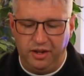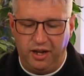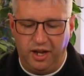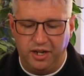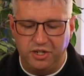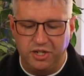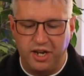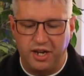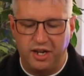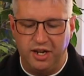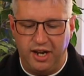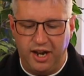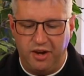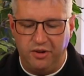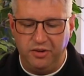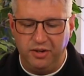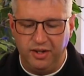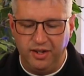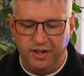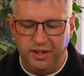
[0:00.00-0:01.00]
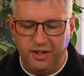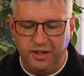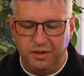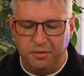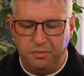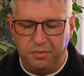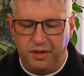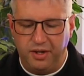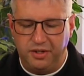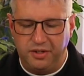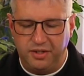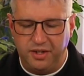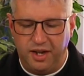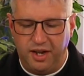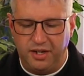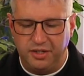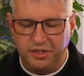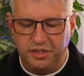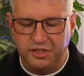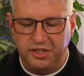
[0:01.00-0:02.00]
Check it out. But
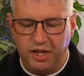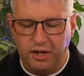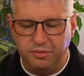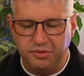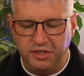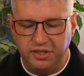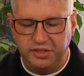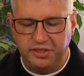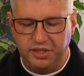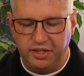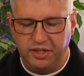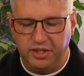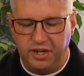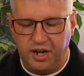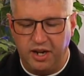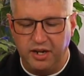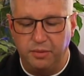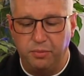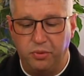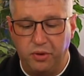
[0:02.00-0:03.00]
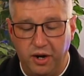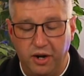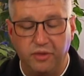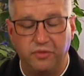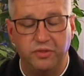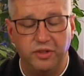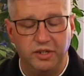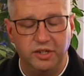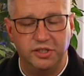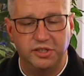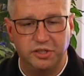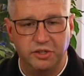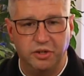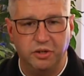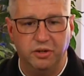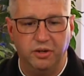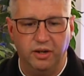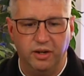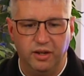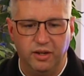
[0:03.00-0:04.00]
it just helps us to kind of prayerfully
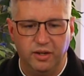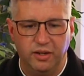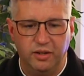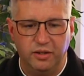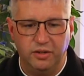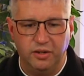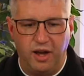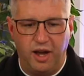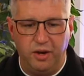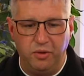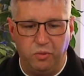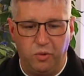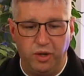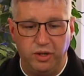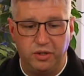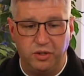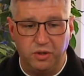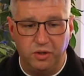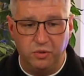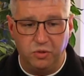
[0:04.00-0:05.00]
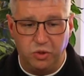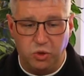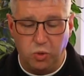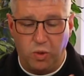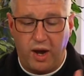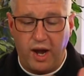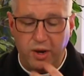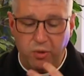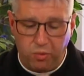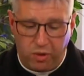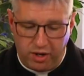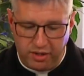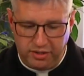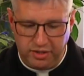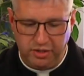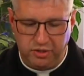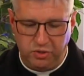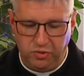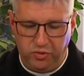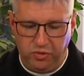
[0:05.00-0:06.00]
discern not what do I want to
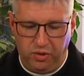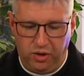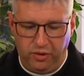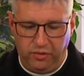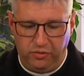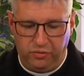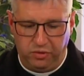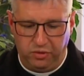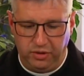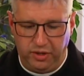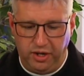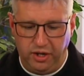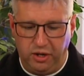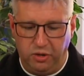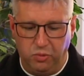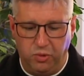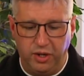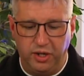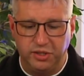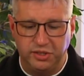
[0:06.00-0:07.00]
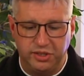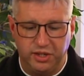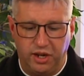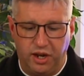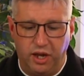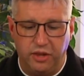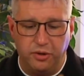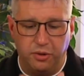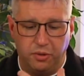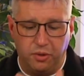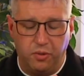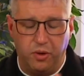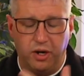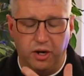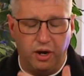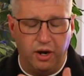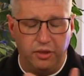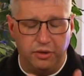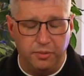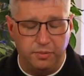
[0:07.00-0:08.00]
do for Lent or what
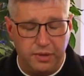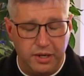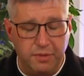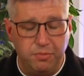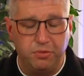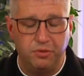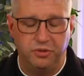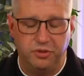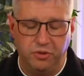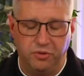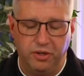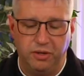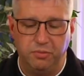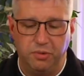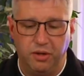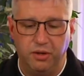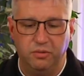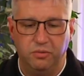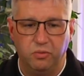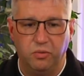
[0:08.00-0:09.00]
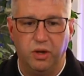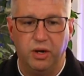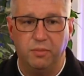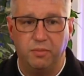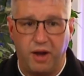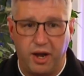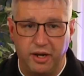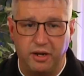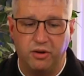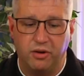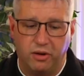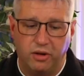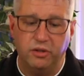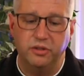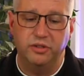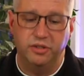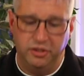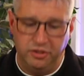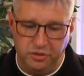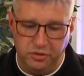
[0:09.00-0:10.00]
are other people doing, but what am I called
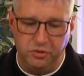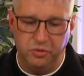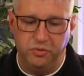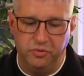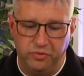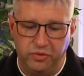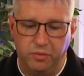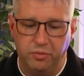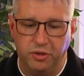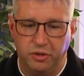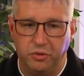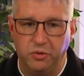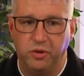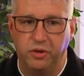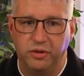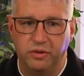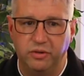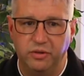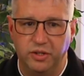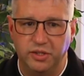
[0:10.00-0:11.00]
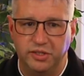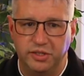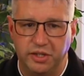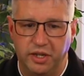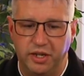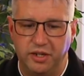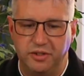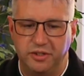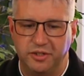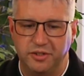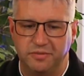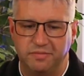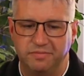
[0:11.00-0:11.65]
to do from the Lord this Lent.